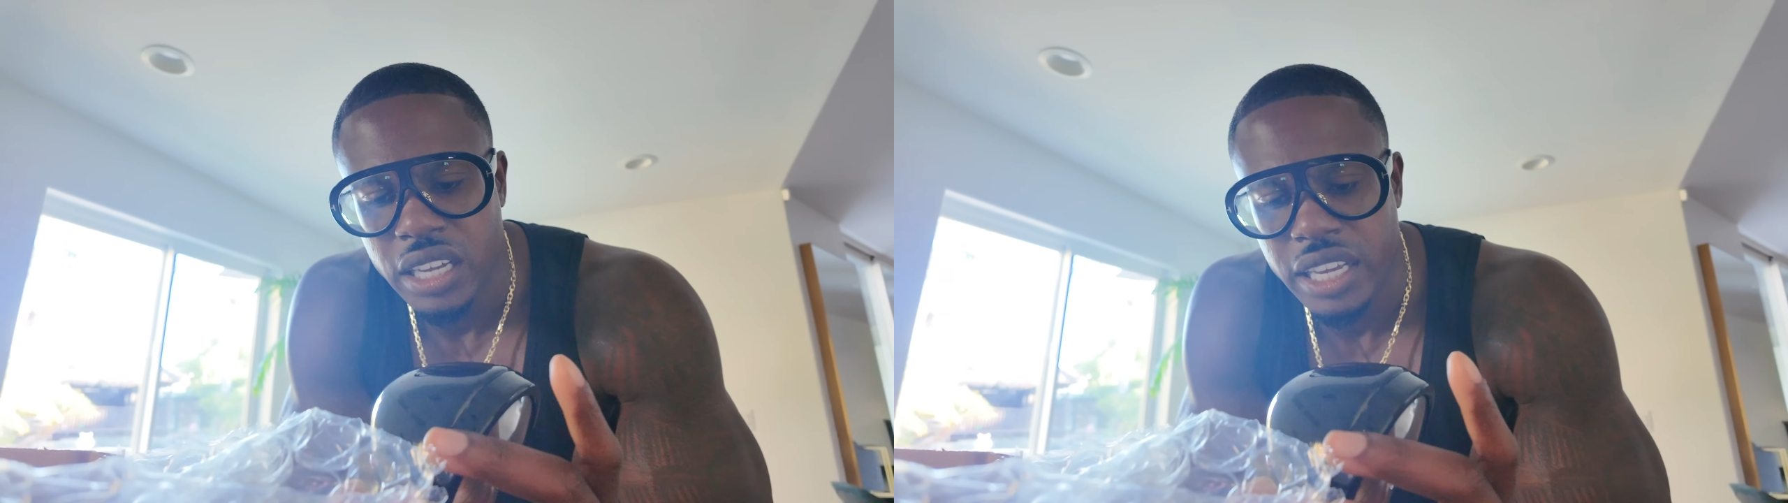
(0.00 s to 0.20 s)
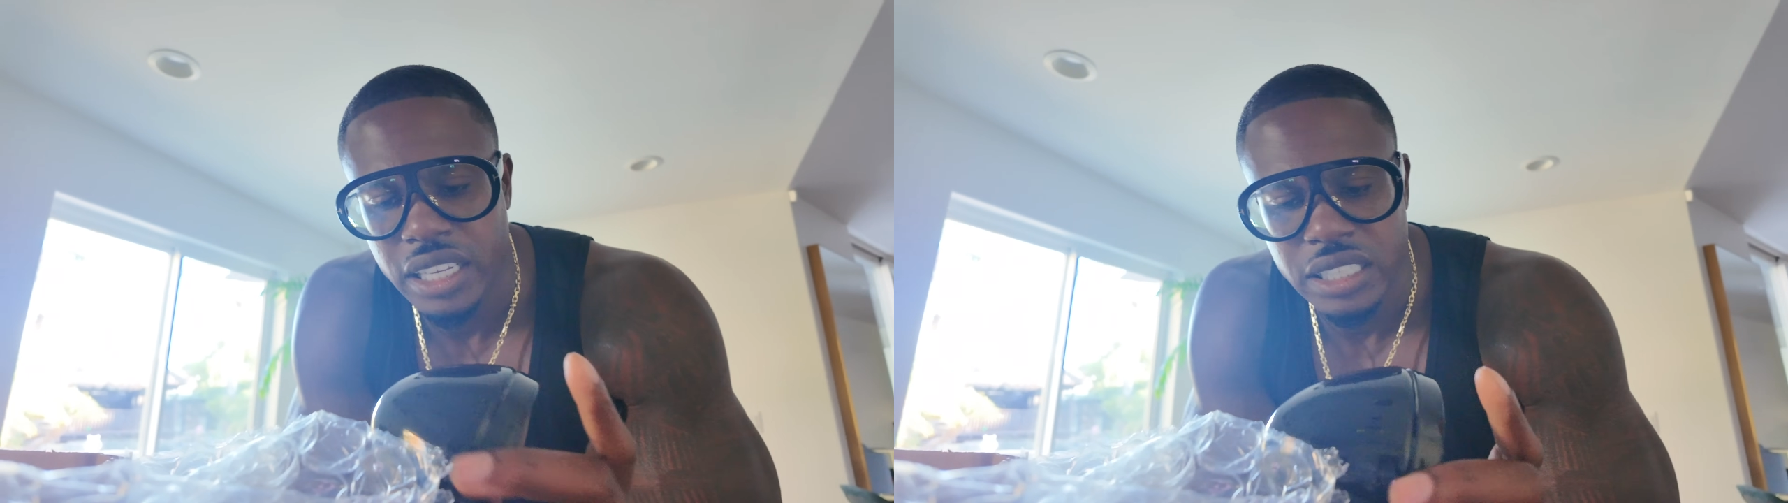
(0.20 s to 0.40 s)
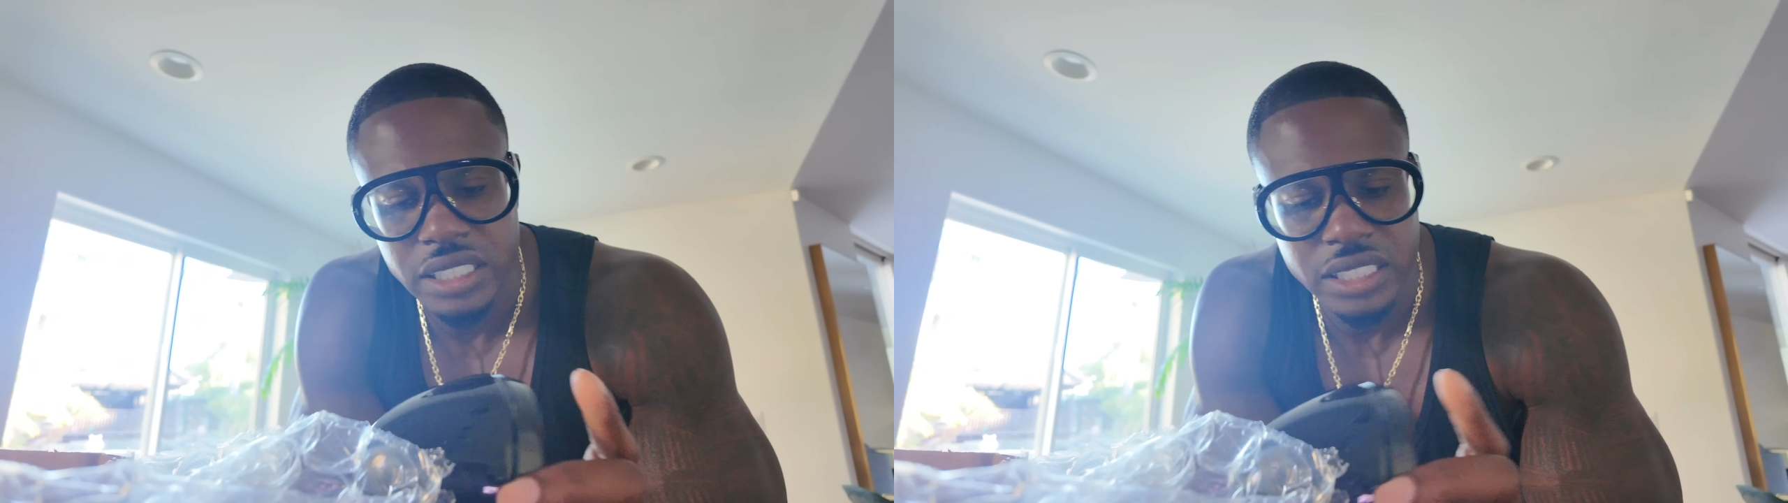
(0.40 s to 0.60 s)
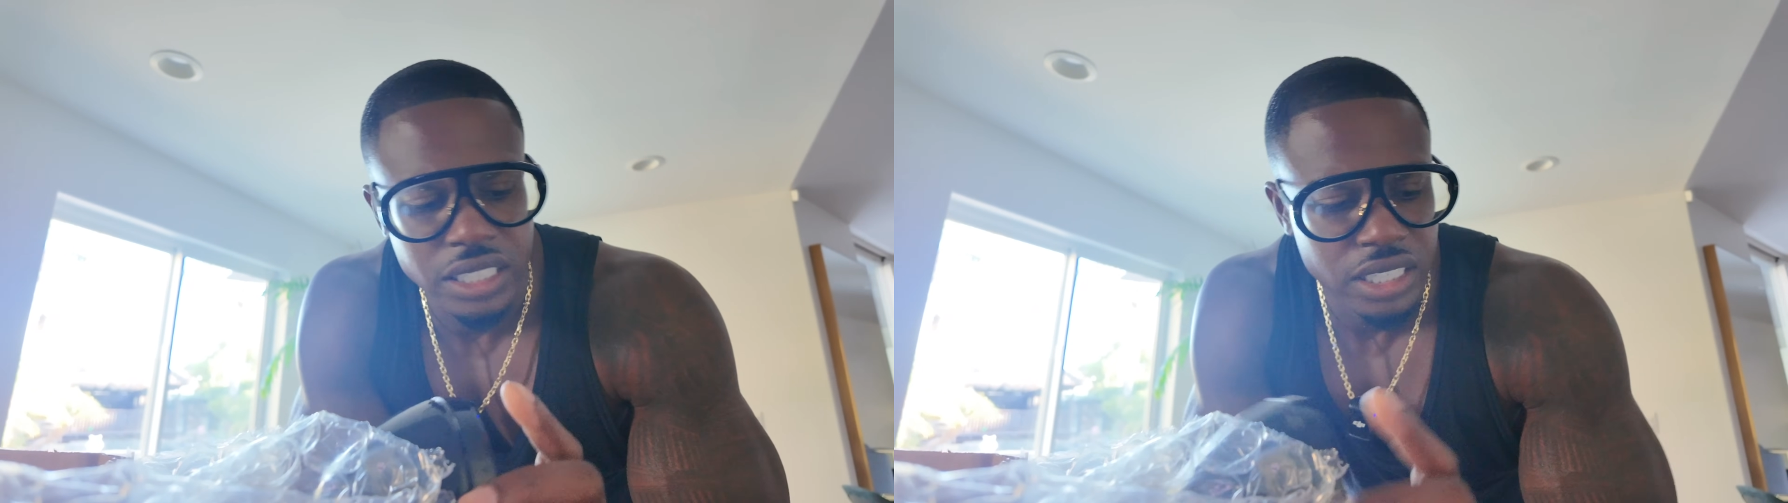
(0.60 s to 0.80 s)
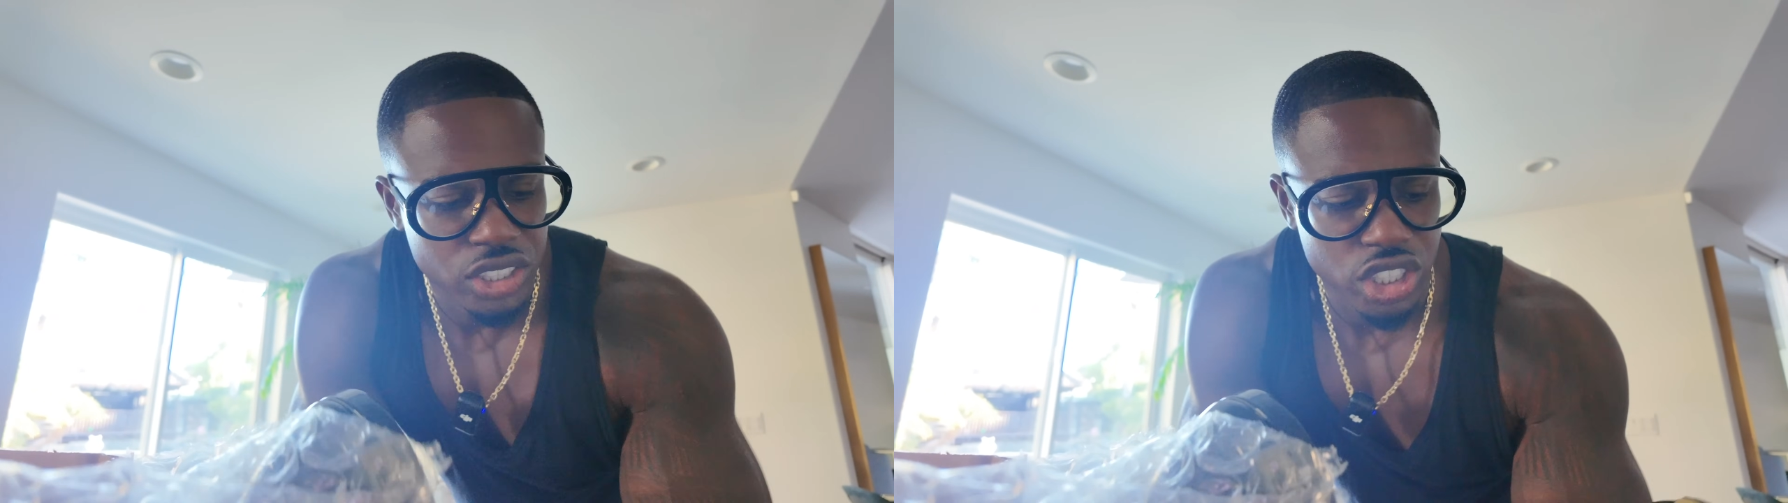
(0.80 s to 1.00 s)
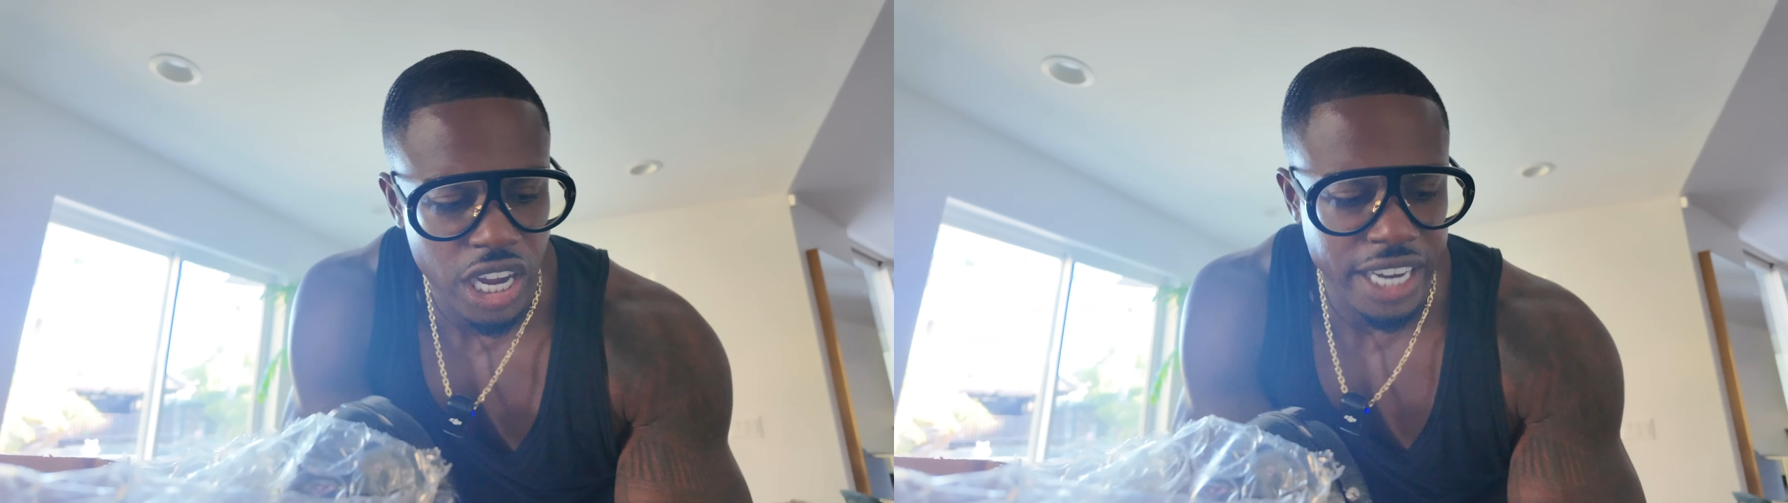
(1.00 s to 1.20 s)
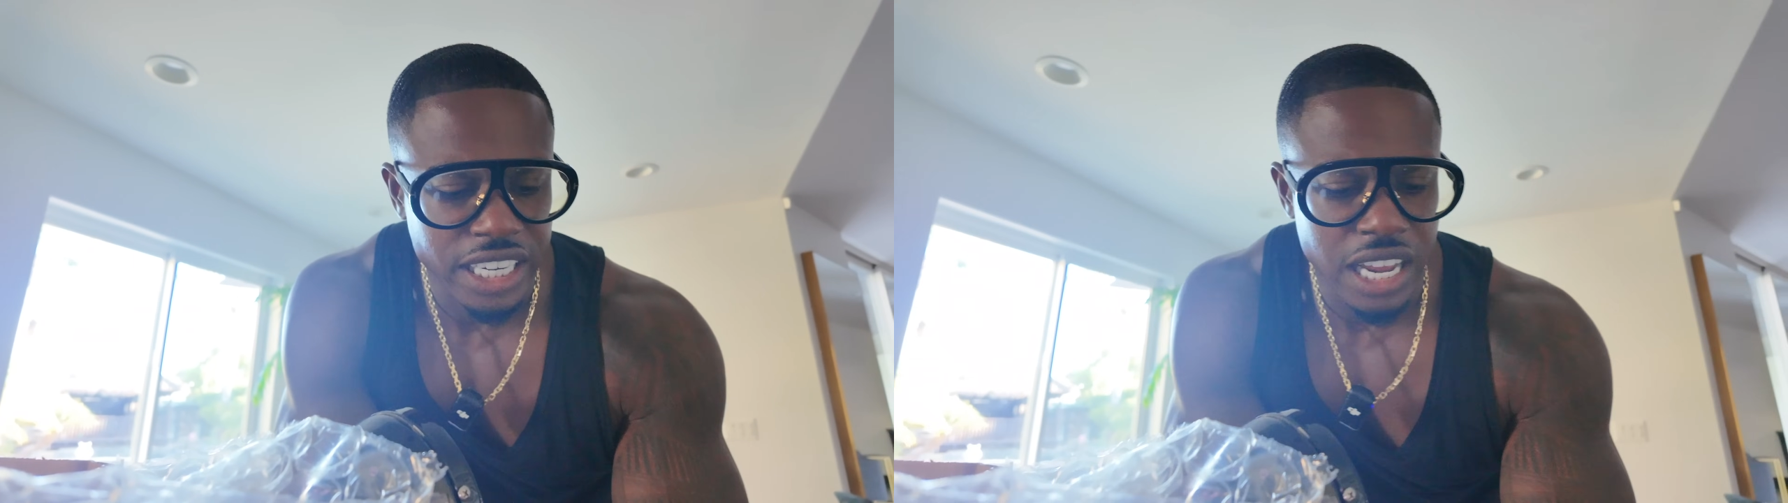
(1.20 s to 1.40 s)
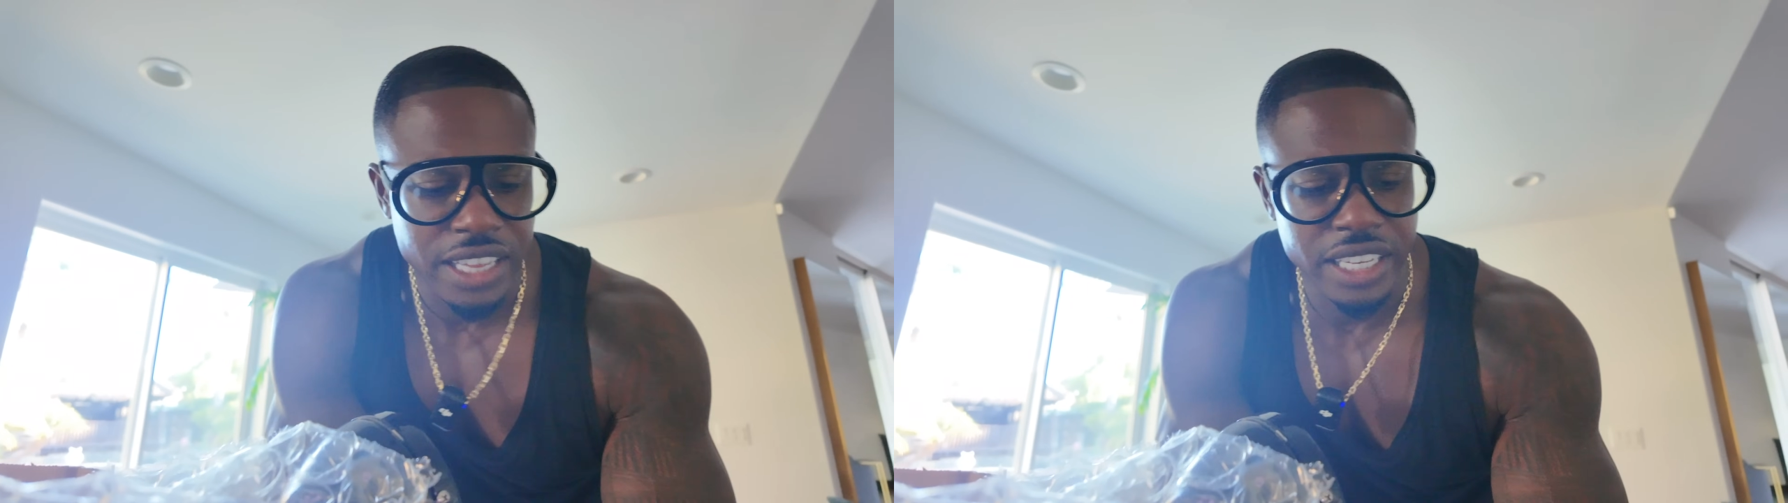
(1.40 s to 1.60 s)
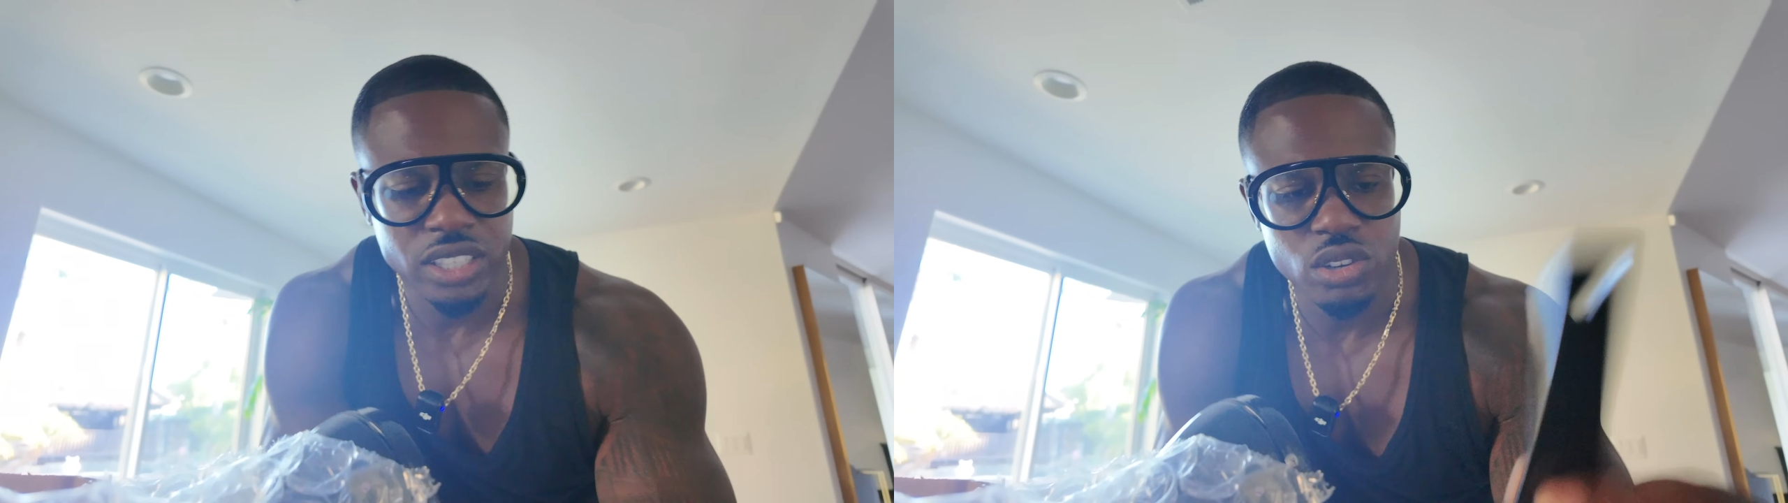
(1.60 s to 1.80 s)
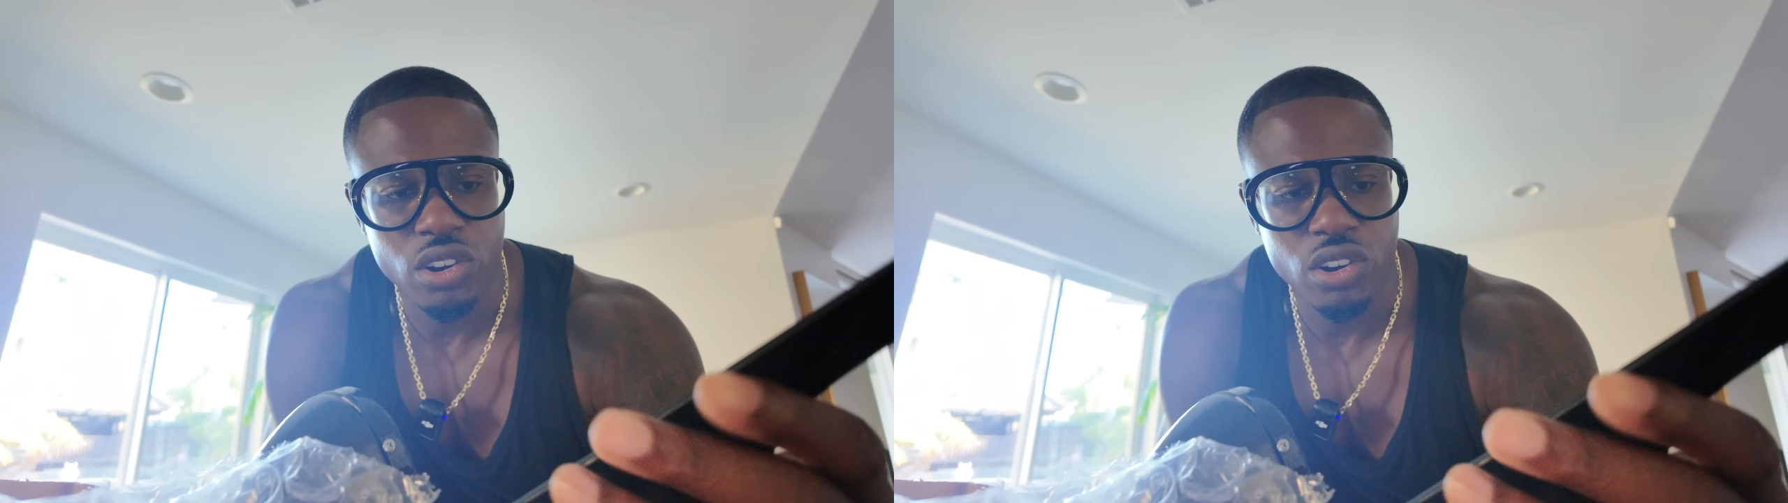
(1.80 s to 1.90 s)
is shiny like this